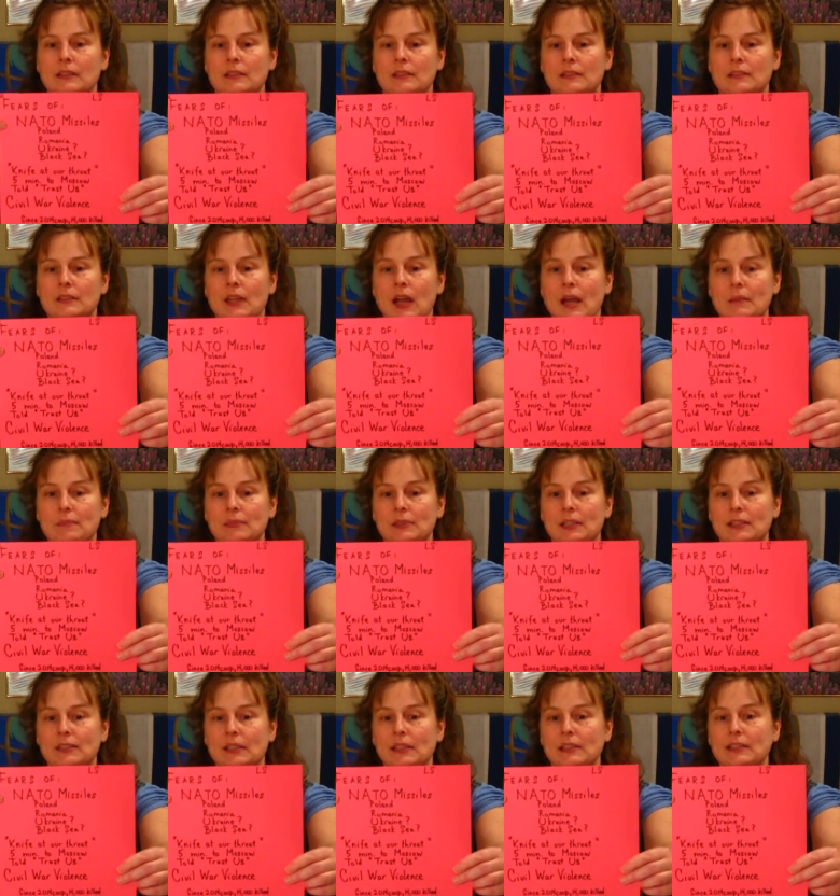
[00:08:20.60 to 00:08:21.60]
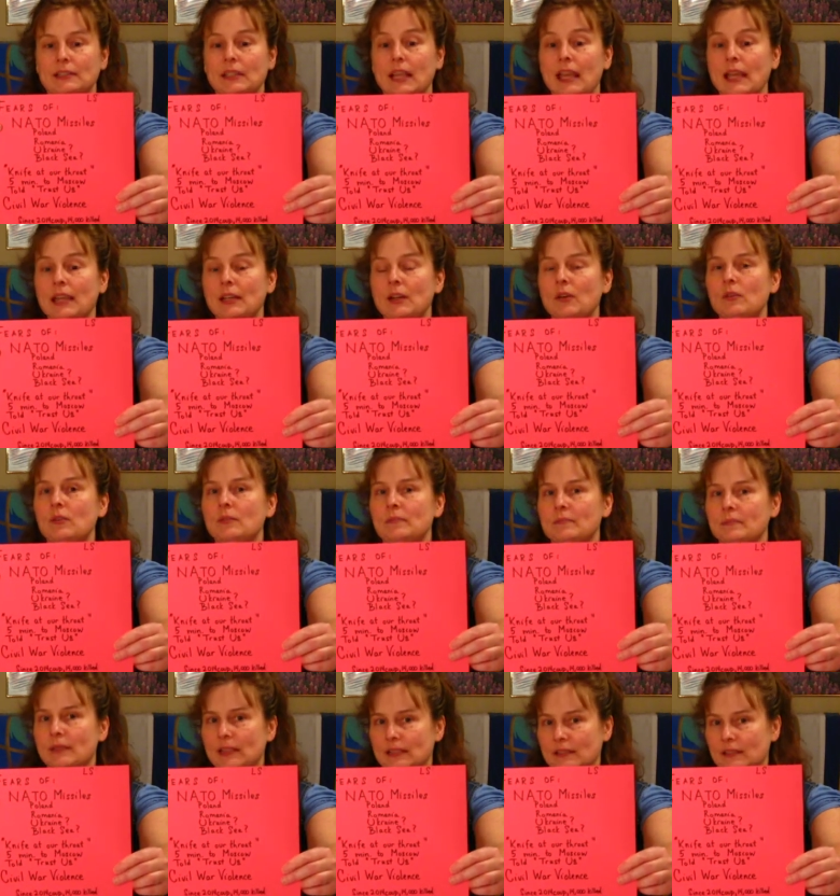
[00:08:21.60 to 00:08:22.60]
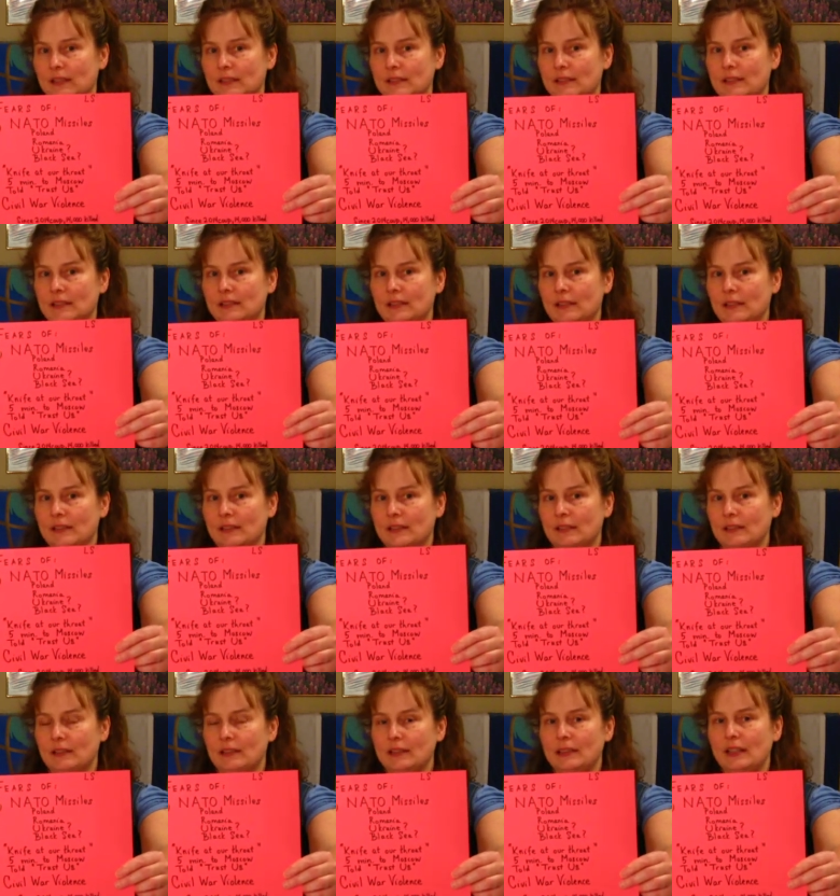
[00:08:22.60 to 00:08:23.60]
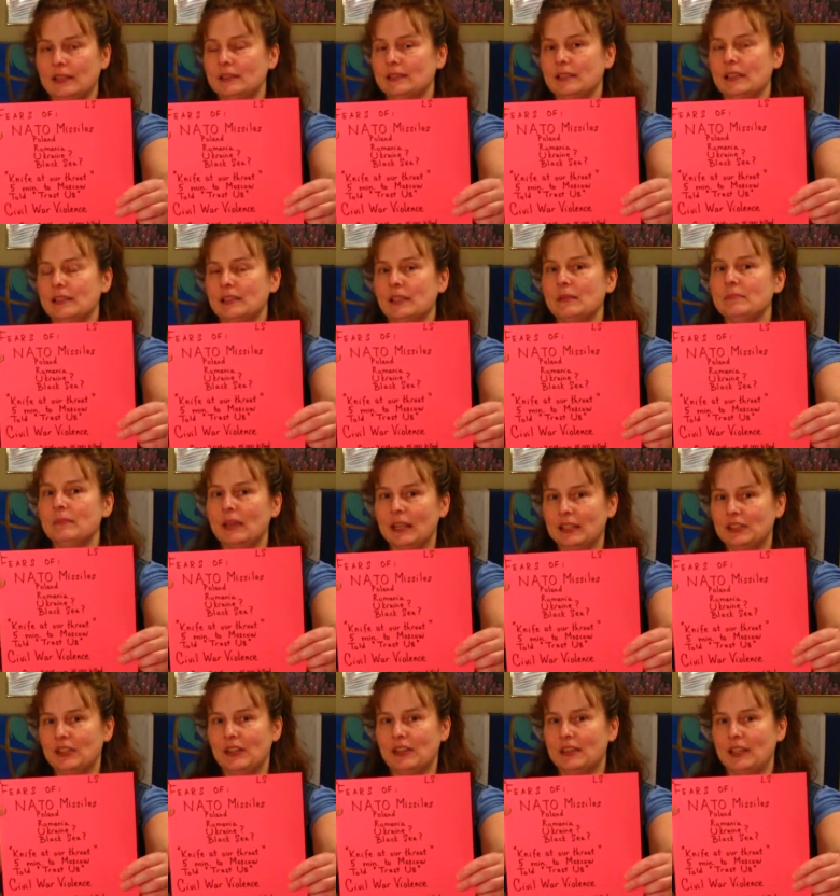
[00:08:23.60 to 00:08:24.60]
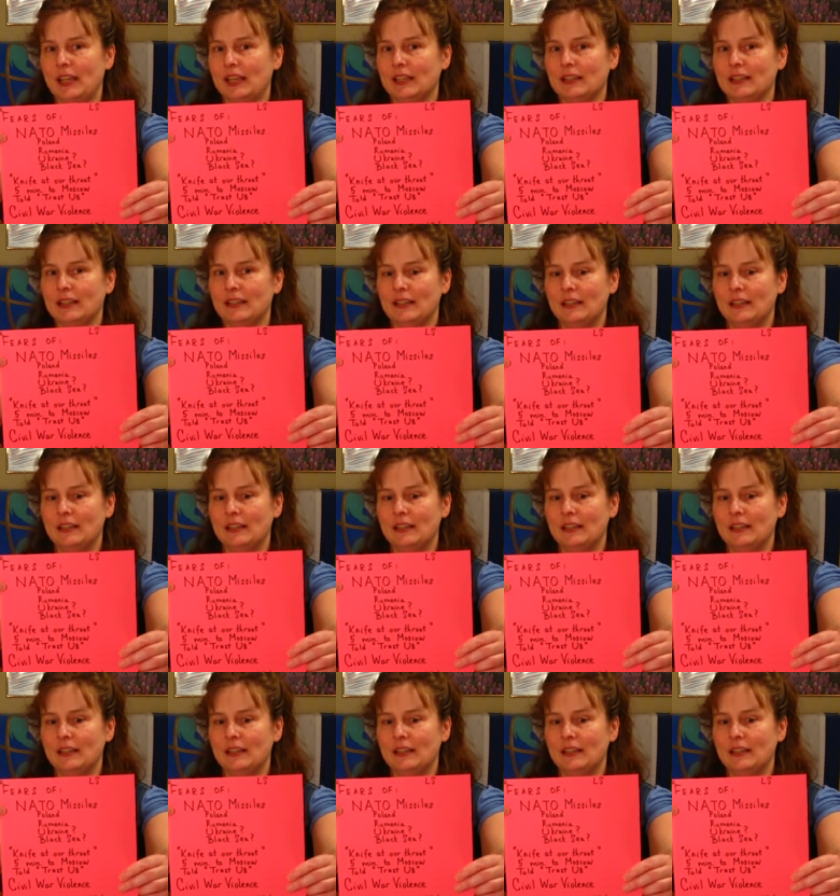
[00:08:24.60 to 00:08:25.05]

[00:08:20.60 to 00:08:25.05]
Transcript: Top says NATO missiles. That's a major thing.